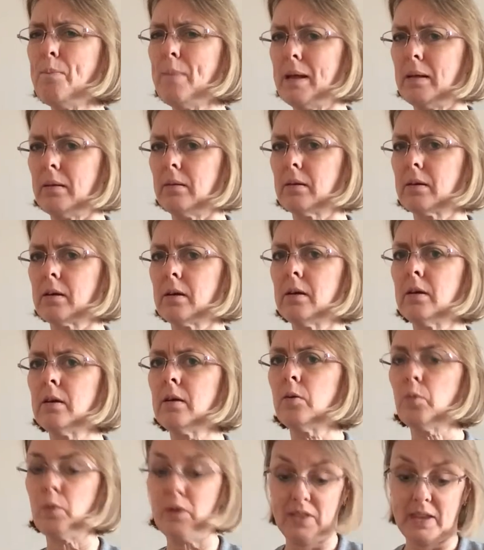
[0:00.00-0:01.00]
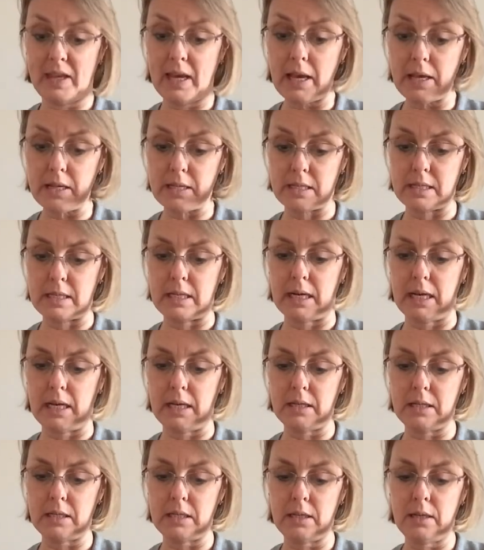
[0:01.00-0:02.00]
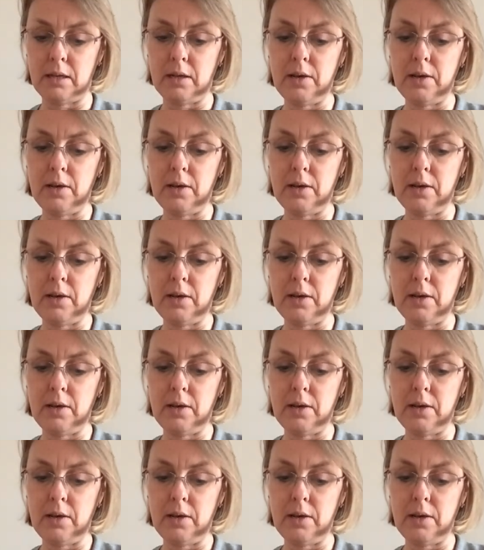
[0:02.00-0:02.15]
milk with yeast in it.